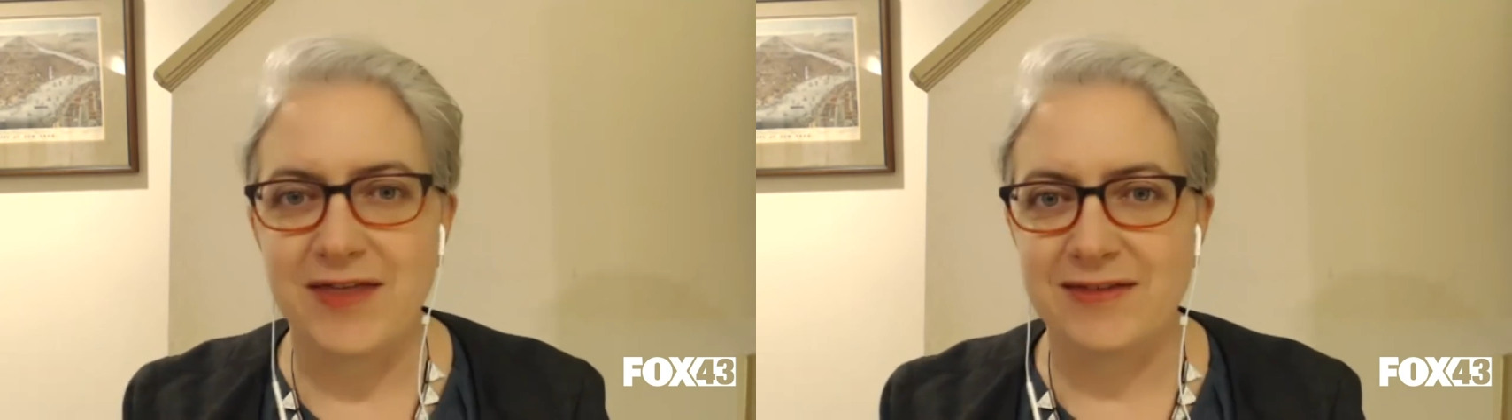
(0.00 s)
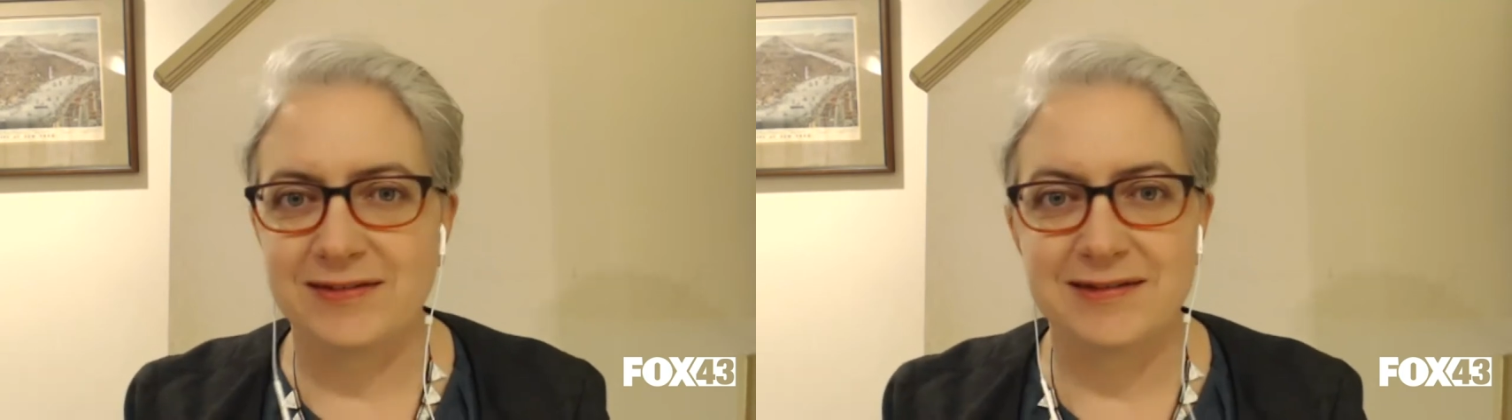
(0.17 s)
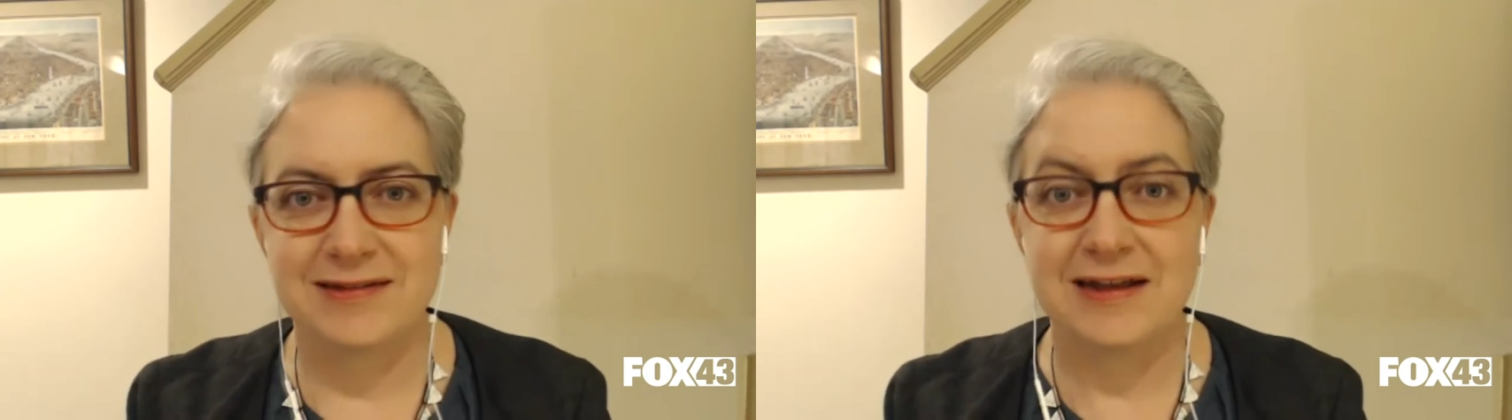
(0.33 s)

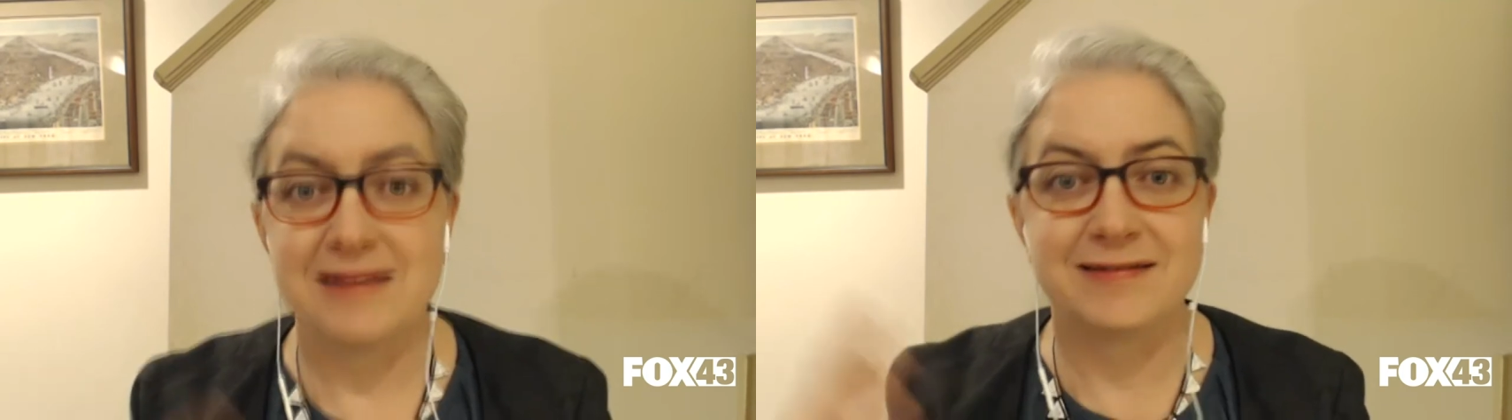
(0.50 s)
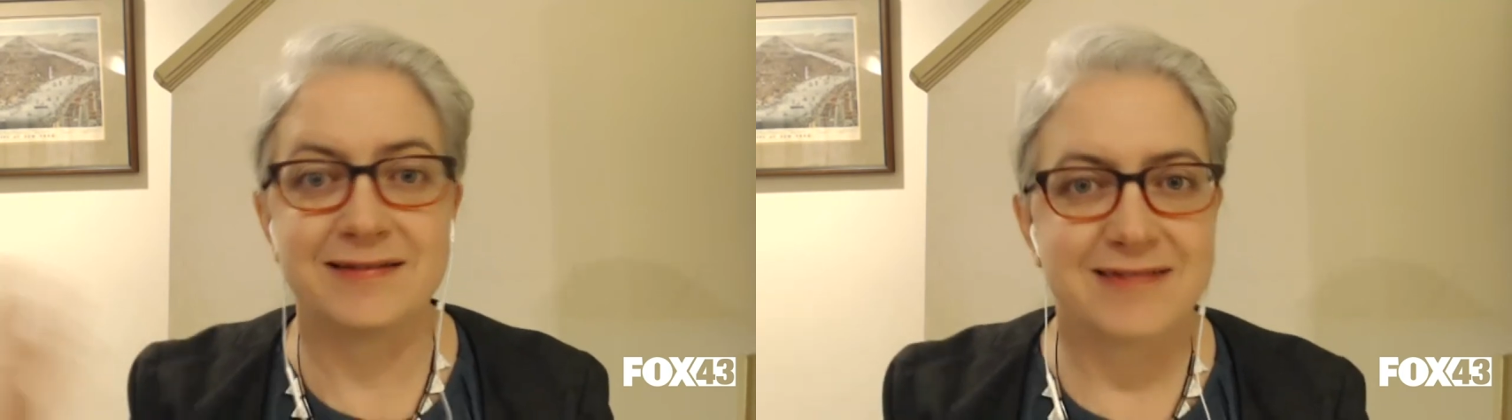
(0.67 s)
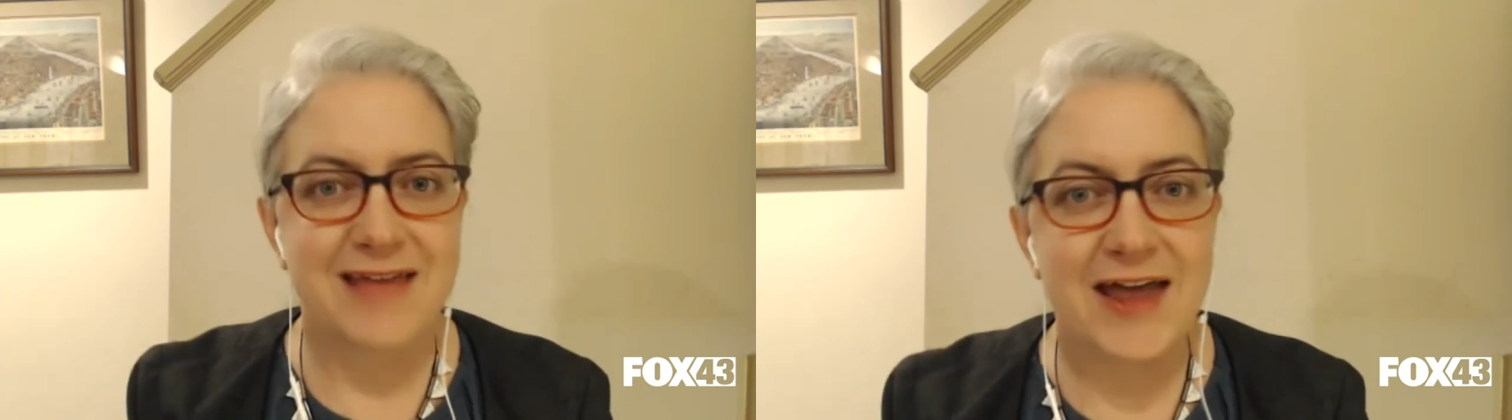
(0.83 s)
This isn't
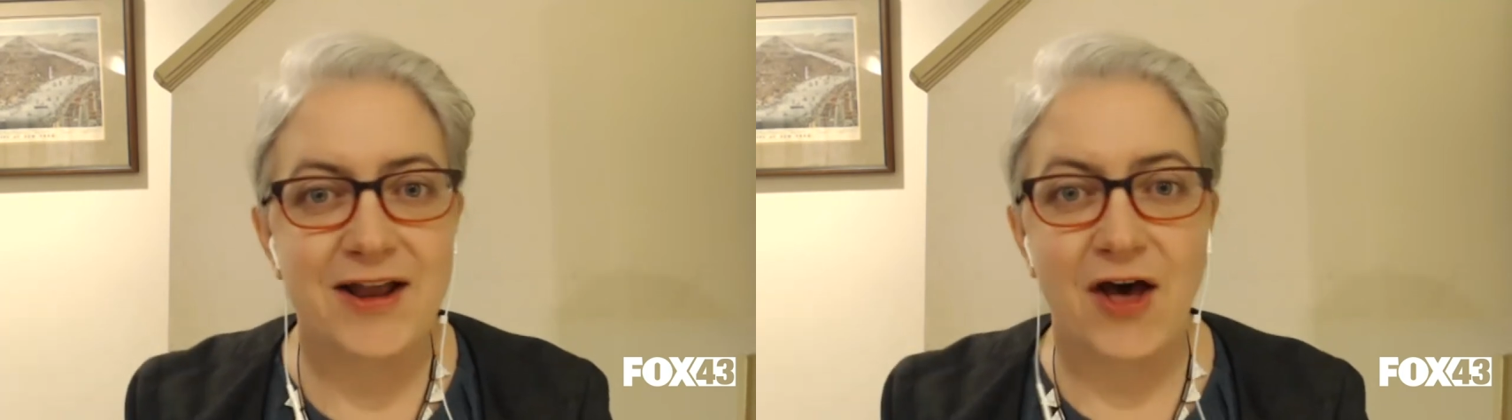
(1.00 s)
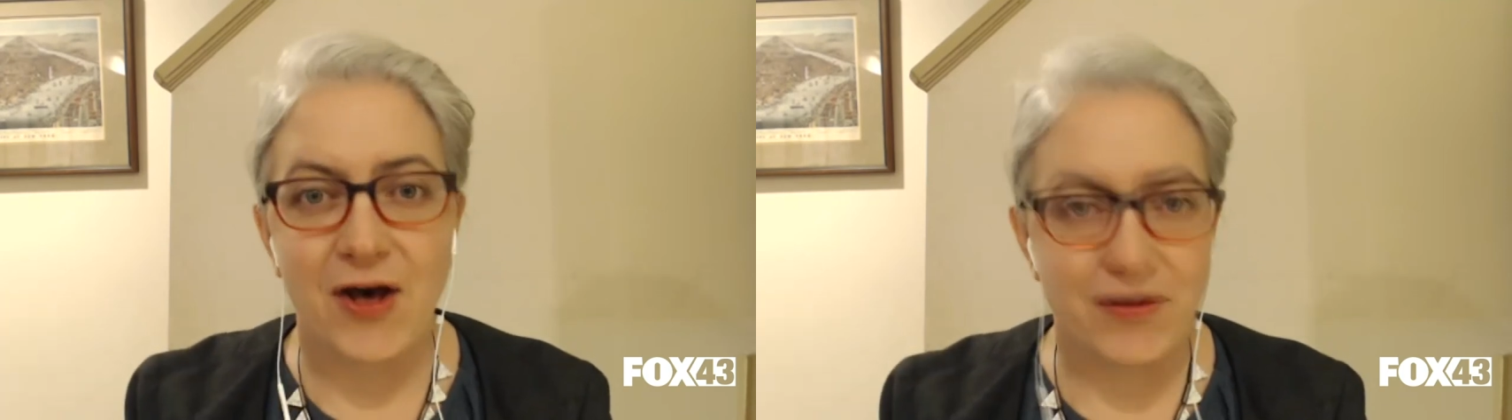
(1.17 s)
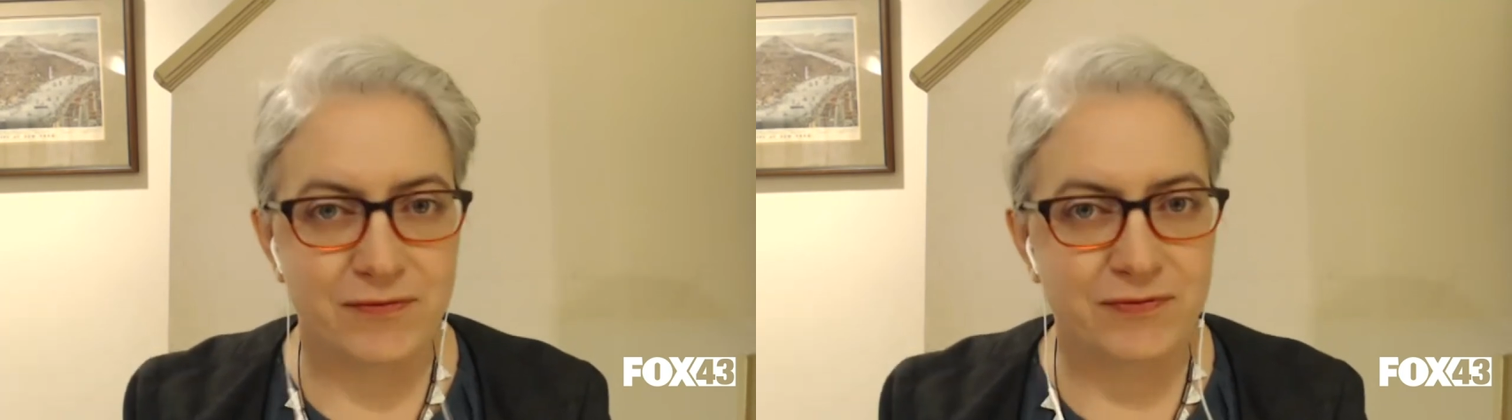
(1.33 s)
instead
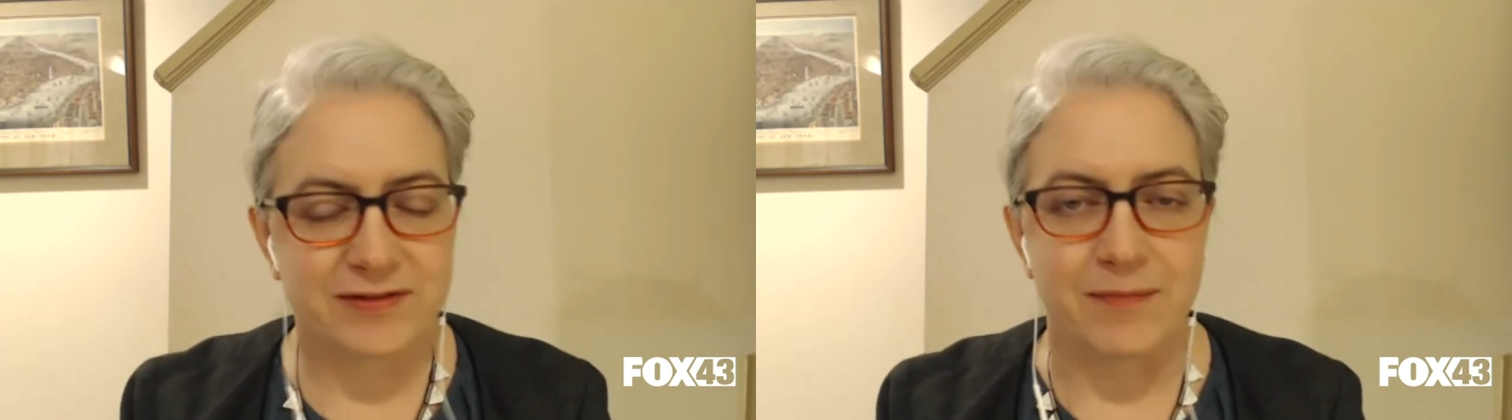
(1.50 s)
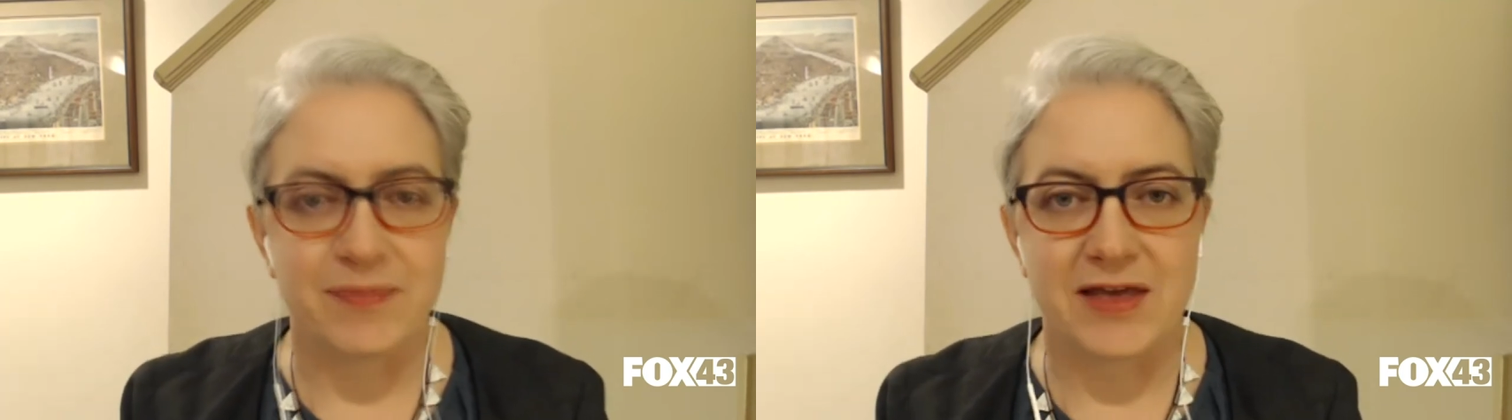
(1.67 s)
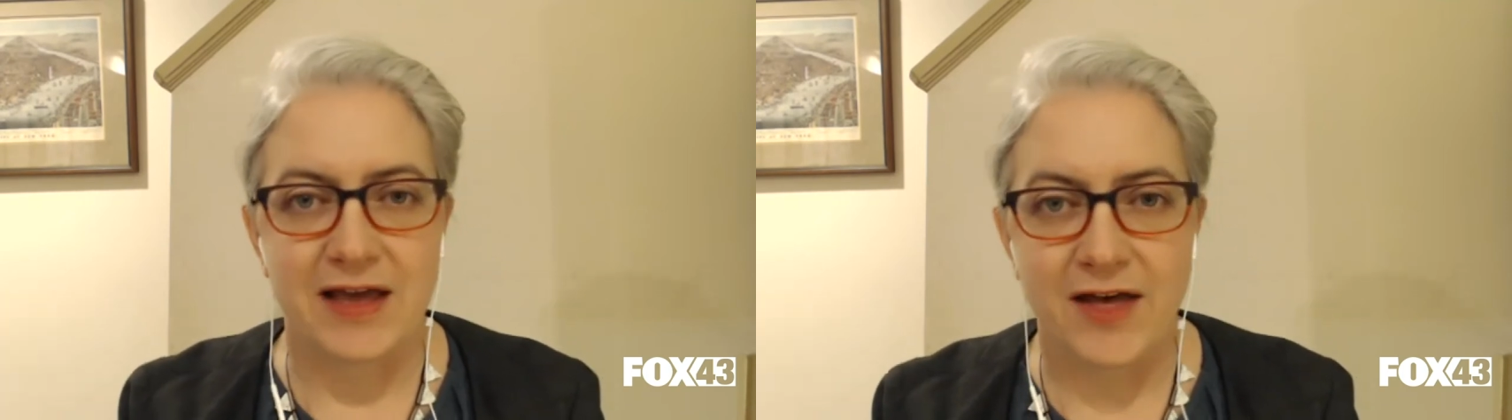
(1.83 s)
of
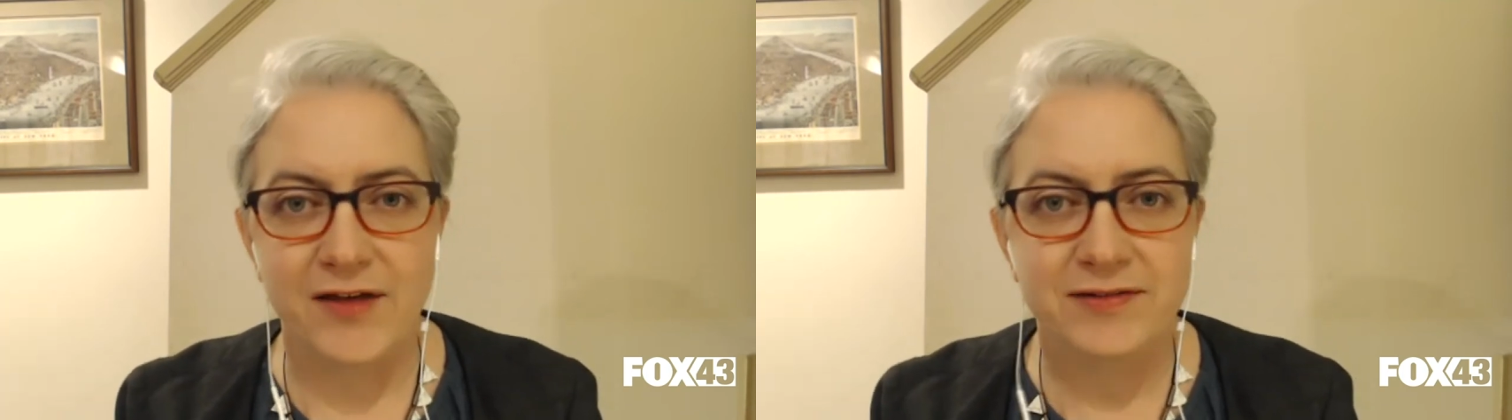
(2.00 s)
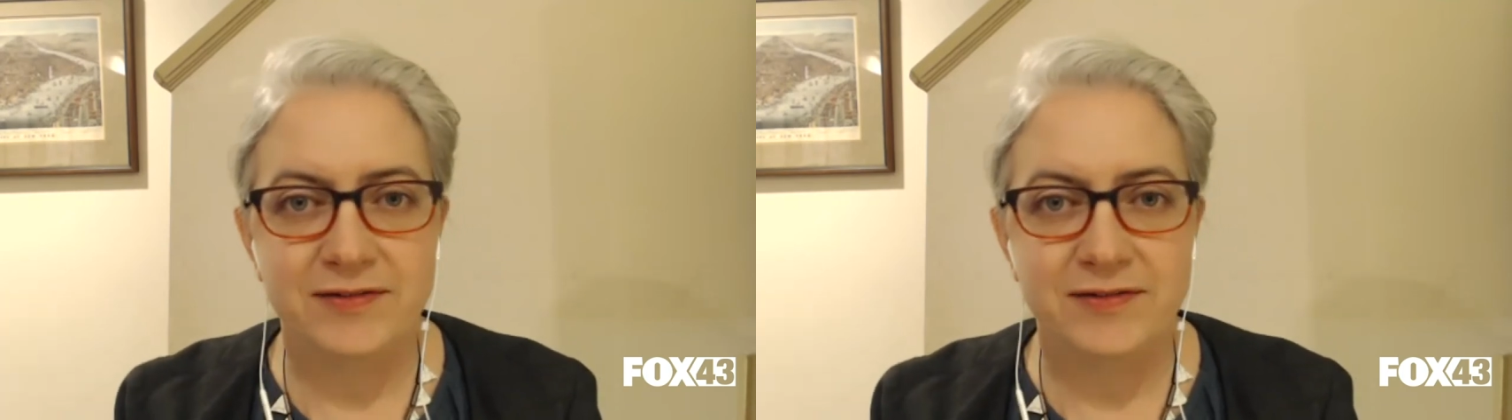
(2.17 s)
something else,